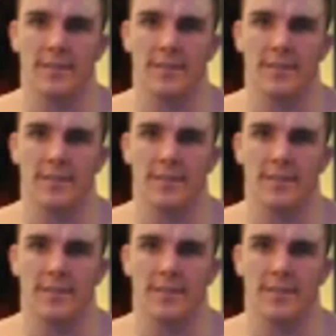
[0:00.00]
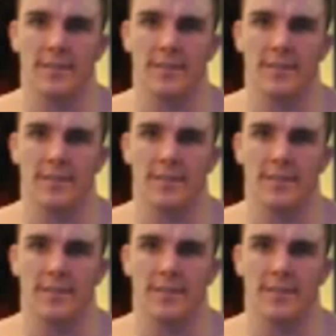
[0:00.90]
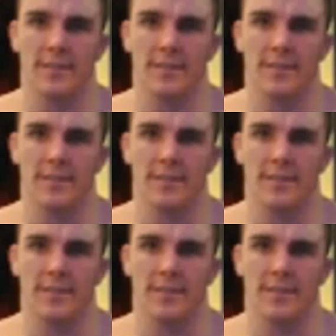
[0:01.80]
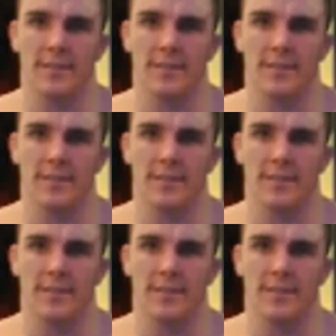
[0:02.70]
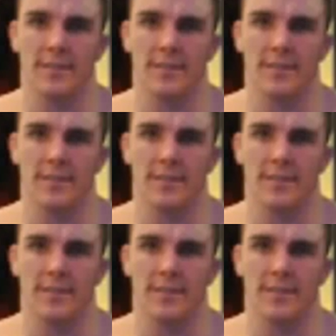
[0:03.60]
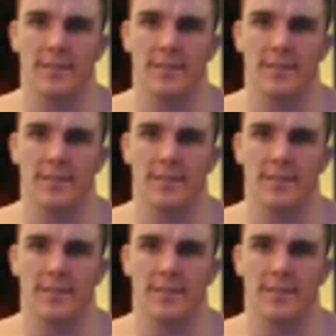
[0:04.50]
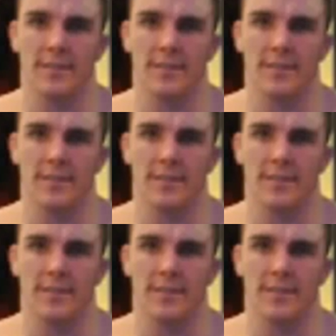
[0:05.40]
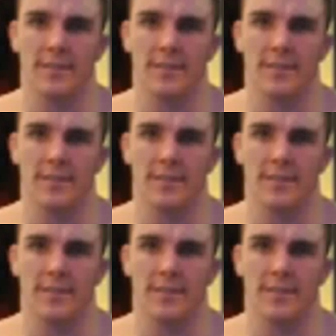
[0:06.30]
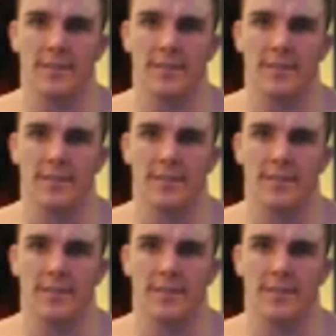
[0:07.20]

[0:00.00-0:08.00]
(no lip movement)